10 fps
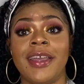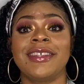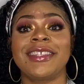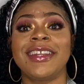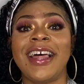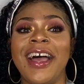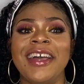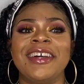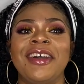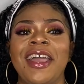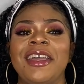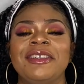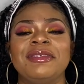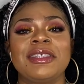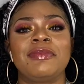it's a lot. Okay,
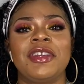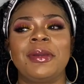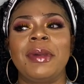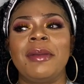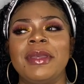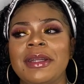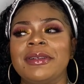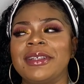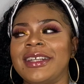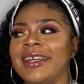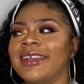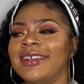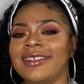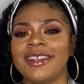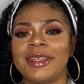this video might be longer than that,
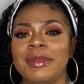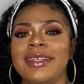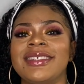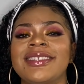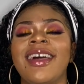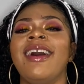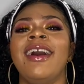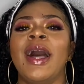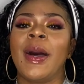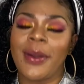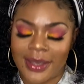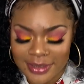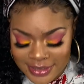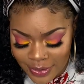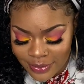30 minutes. Okay,
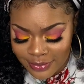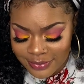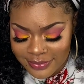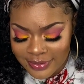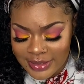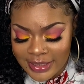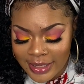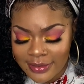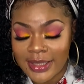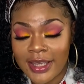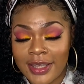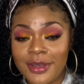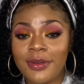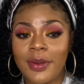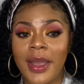so then
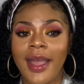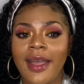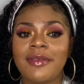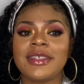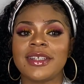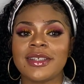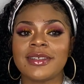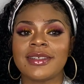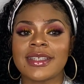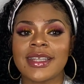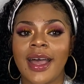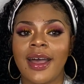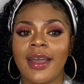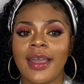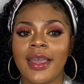you have to
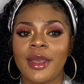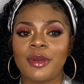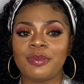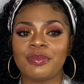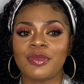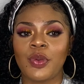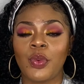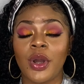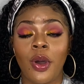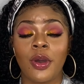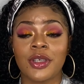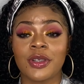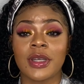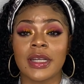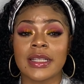decide what all
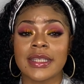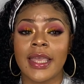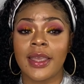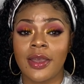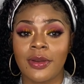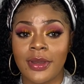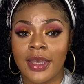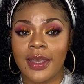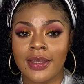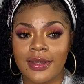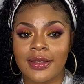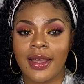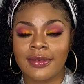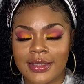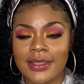you're gonna take. Okay,
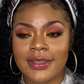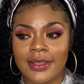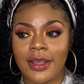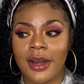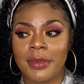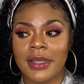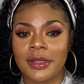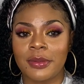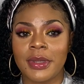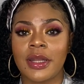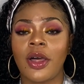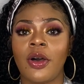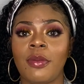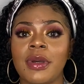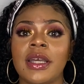this is gonna be a little bit
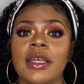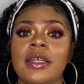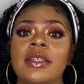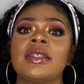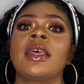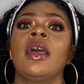long because